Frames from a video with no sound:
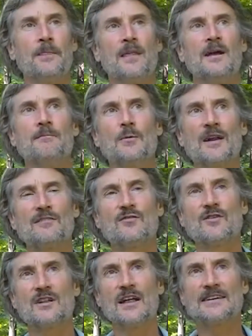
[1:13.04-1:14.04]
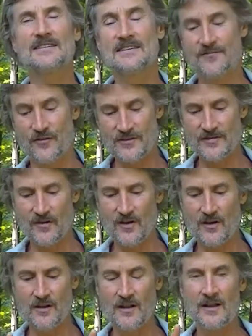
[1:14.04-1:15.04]
But what I've realized is, first of
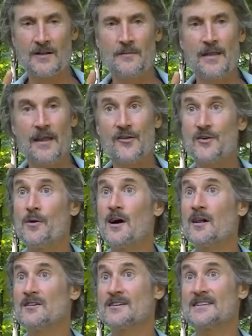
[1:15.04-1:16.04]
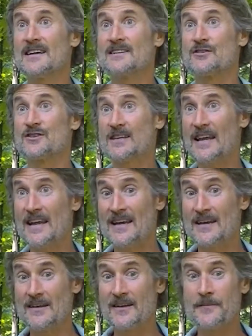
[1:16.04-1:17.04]
all, anthropologists
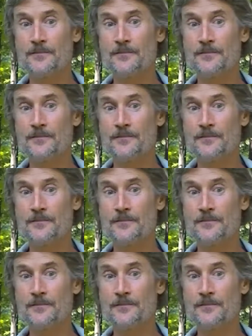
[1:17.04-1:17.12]
understand